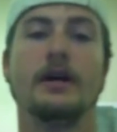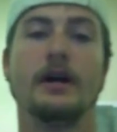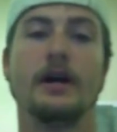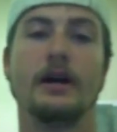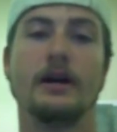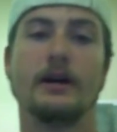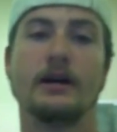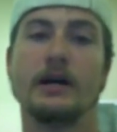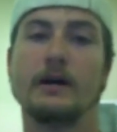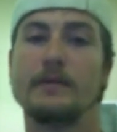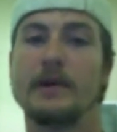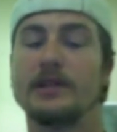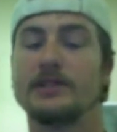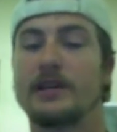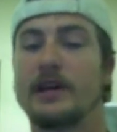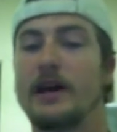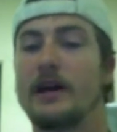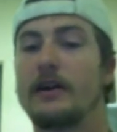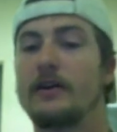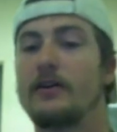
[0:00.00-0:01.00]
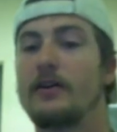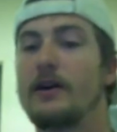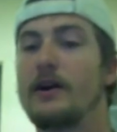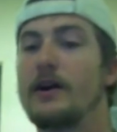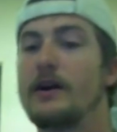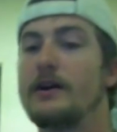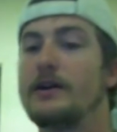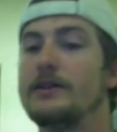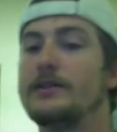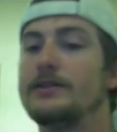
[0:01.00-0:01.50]
And that's
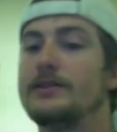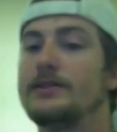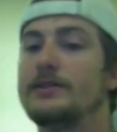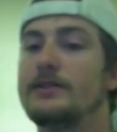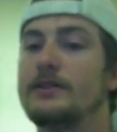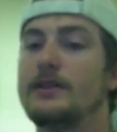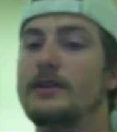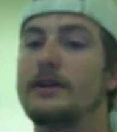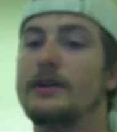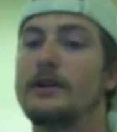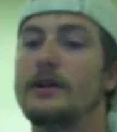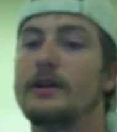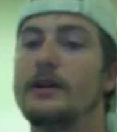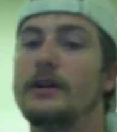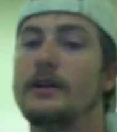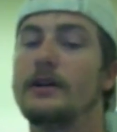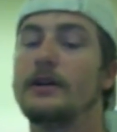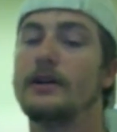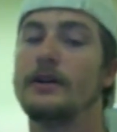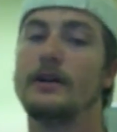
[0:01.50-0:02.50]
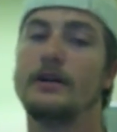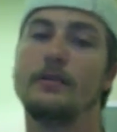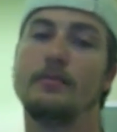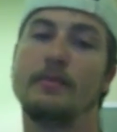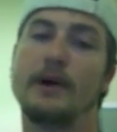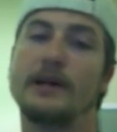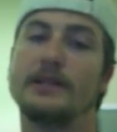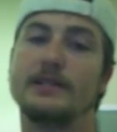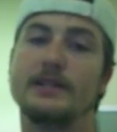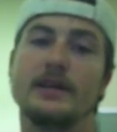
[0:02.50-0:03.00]
categorized
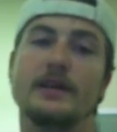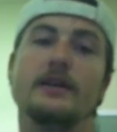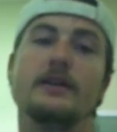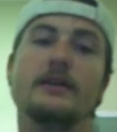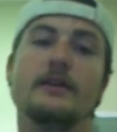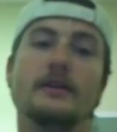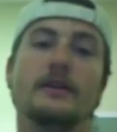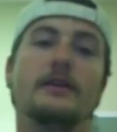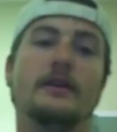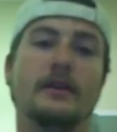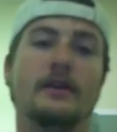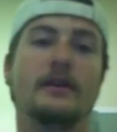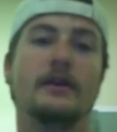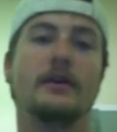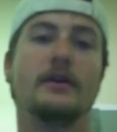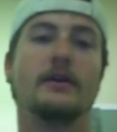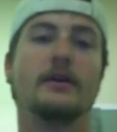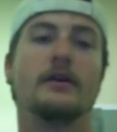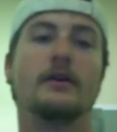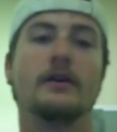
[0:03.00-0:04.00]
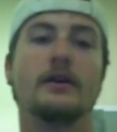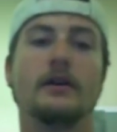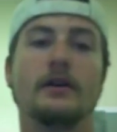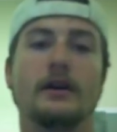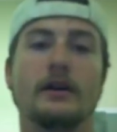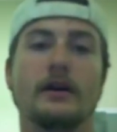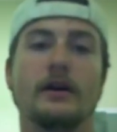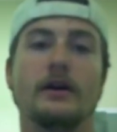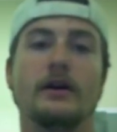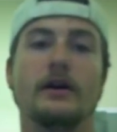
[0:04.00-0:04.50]
by 10-year
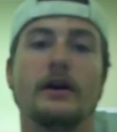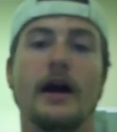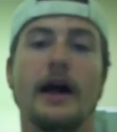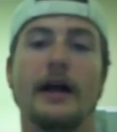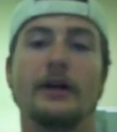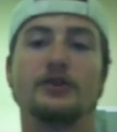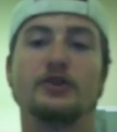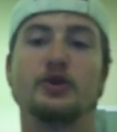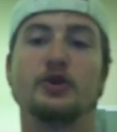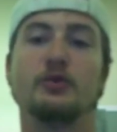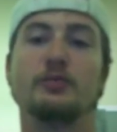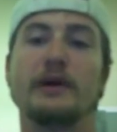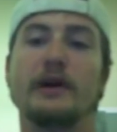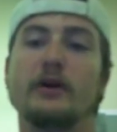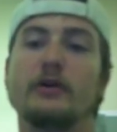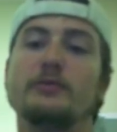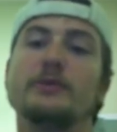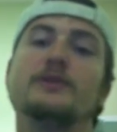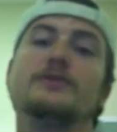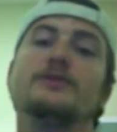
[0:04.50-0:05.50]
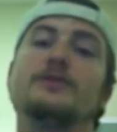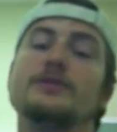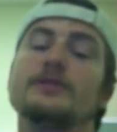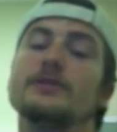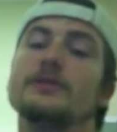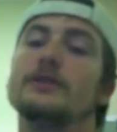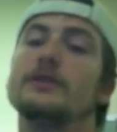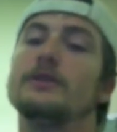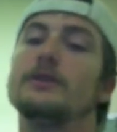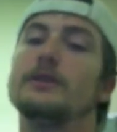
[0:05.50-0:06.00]
age group increments.
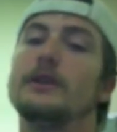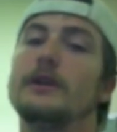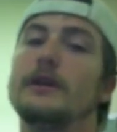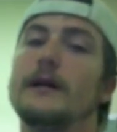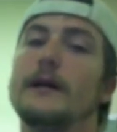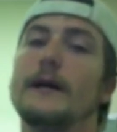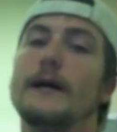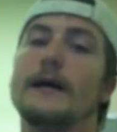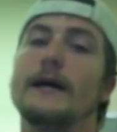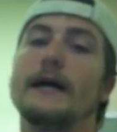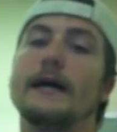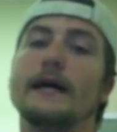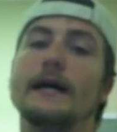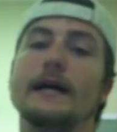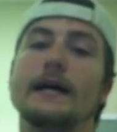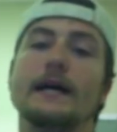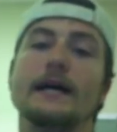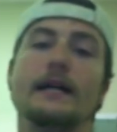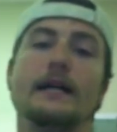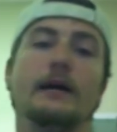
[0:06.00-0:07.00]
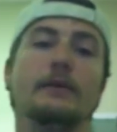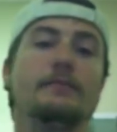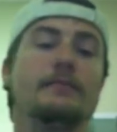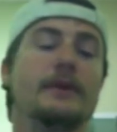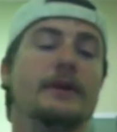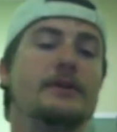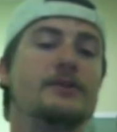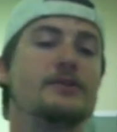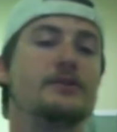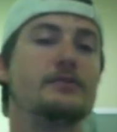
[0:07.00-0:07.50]
And yep,
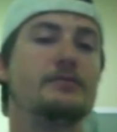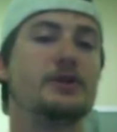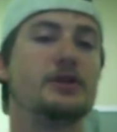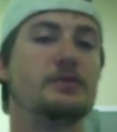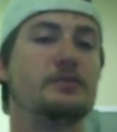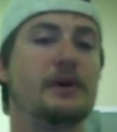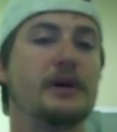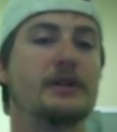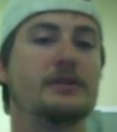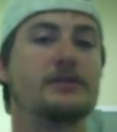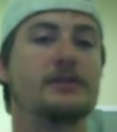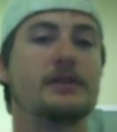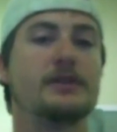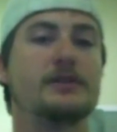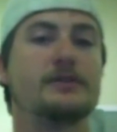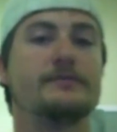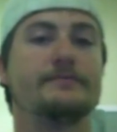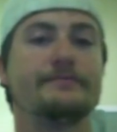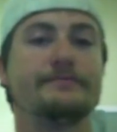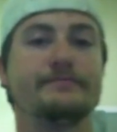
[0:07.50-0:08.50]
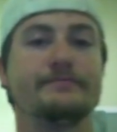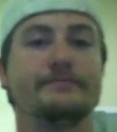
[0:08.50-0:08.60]
that's the bench max test.